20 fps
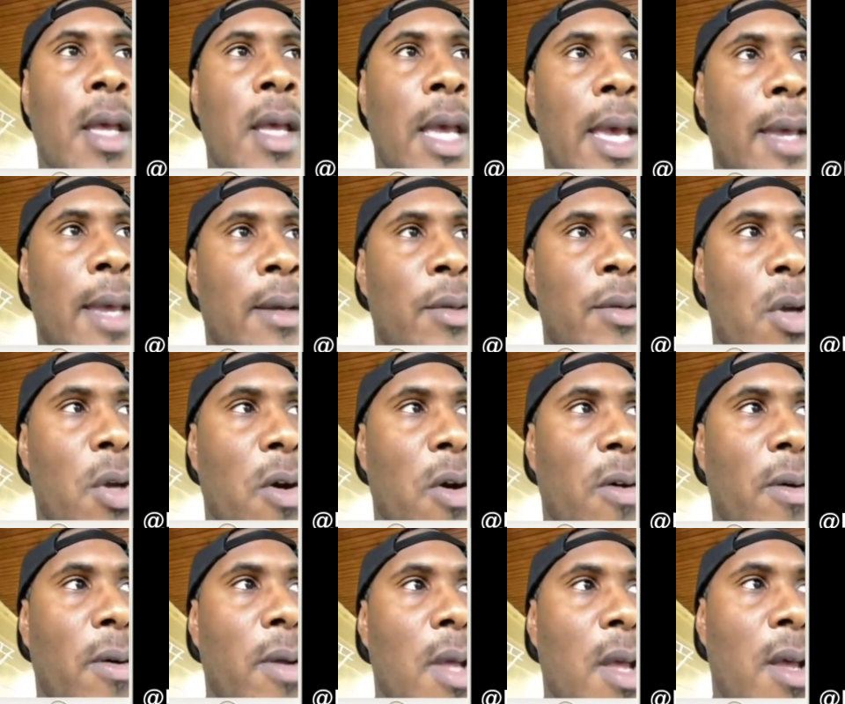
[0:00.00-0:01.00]
And
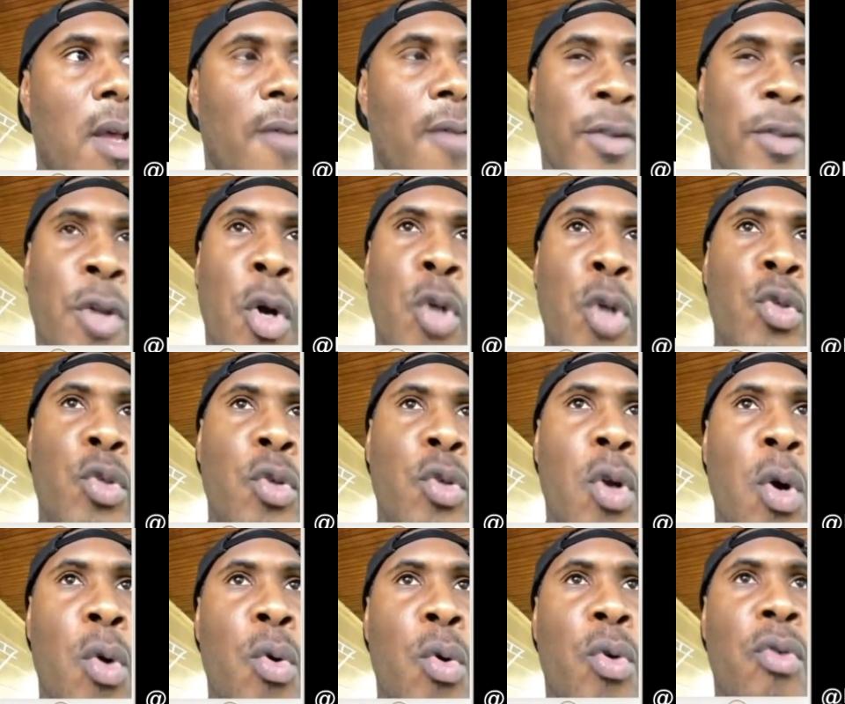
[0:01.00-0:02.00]
for those who
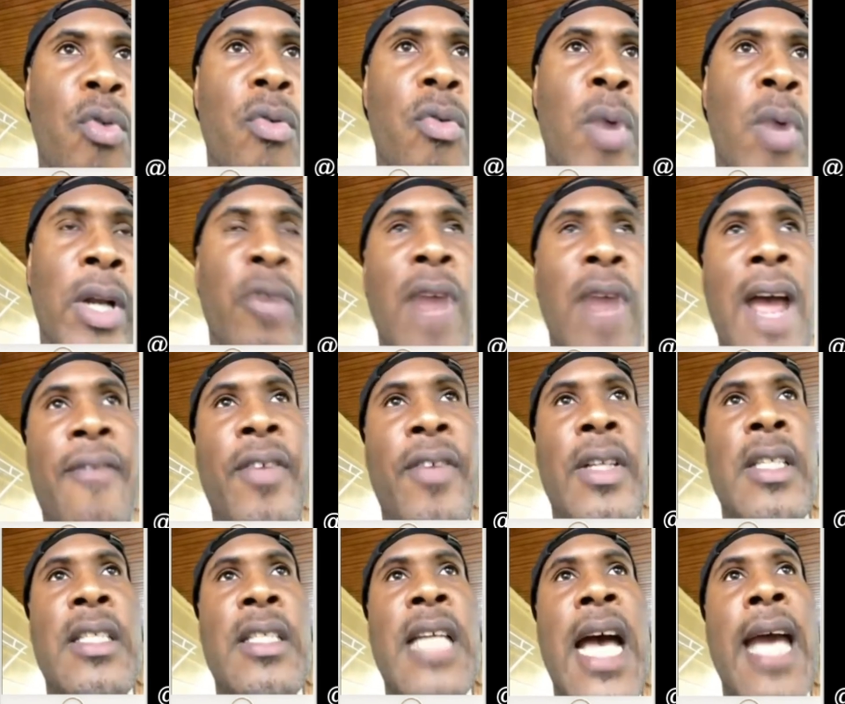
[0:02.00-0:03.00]
know what graphic
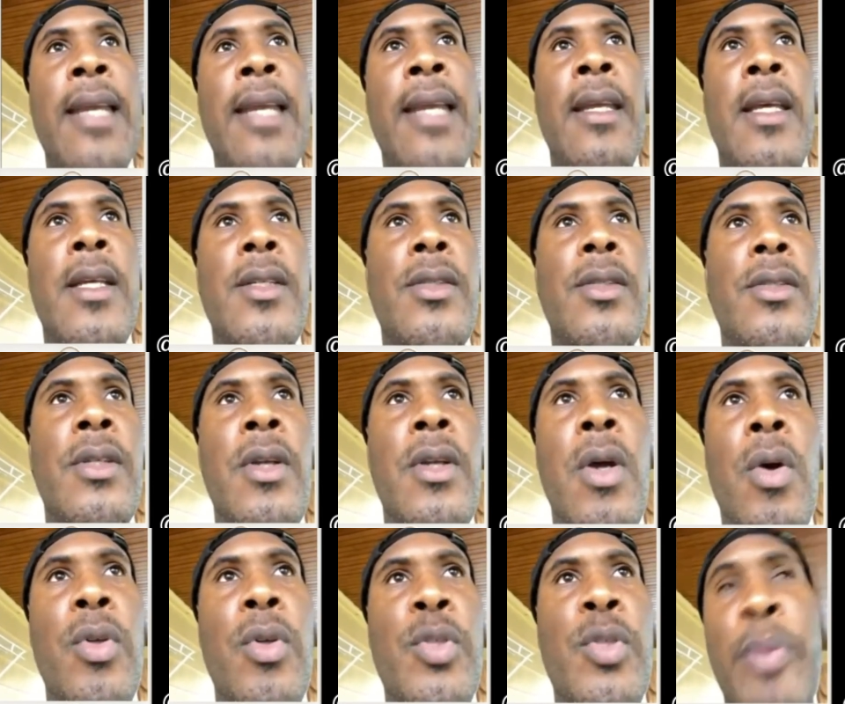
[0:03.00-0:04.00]
design is,
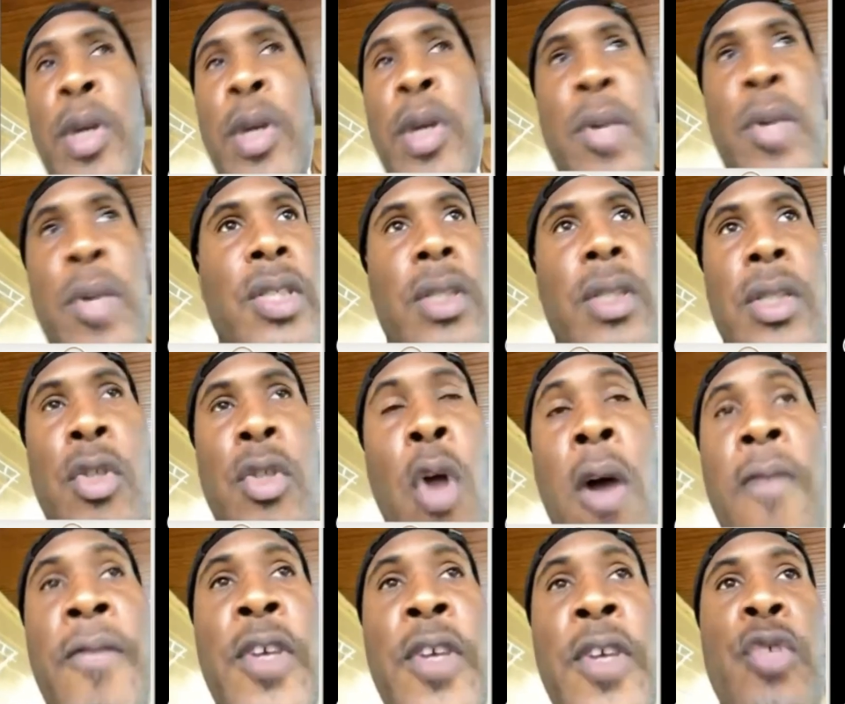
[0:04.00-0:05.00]
it's pretty much it's
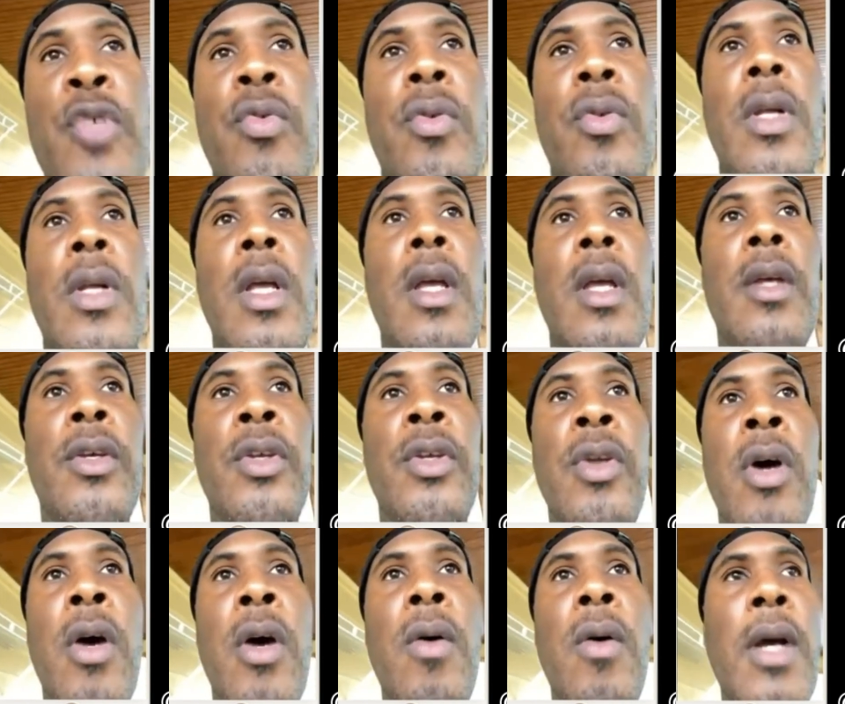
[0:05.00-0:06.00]
all visual. You
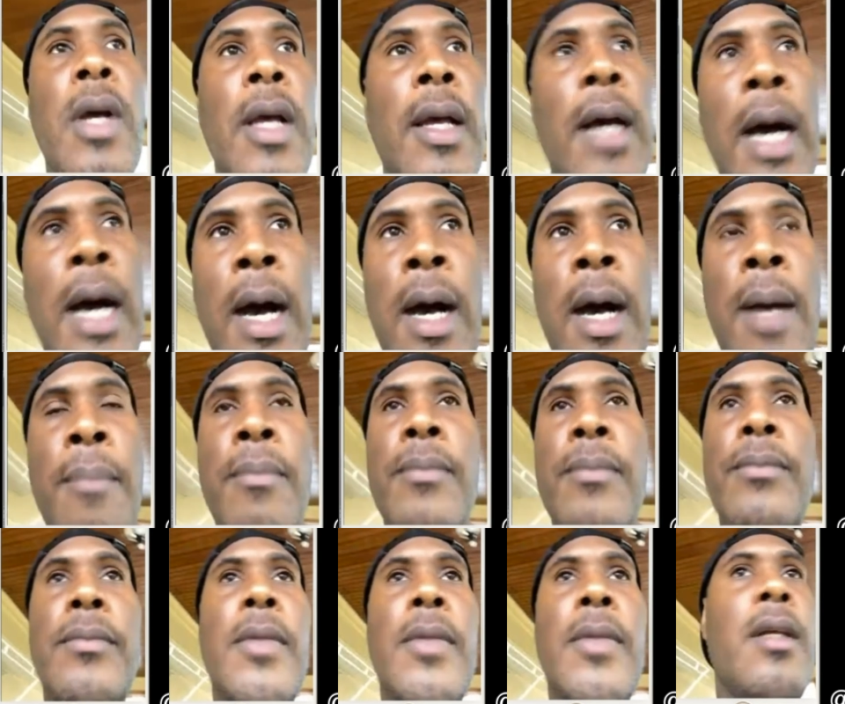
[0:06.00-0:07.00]
know, um,
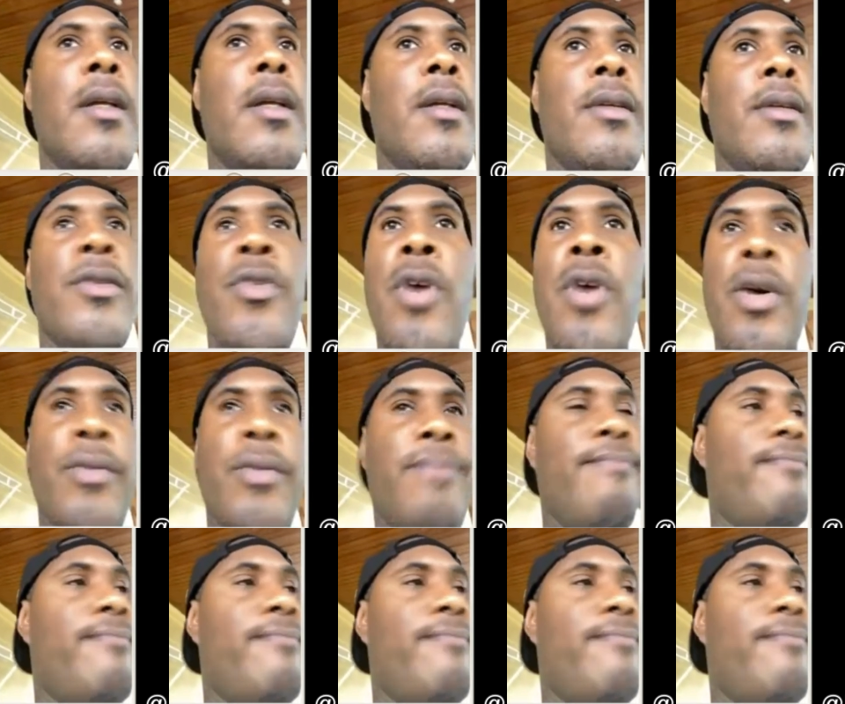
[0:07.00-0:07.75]
you know,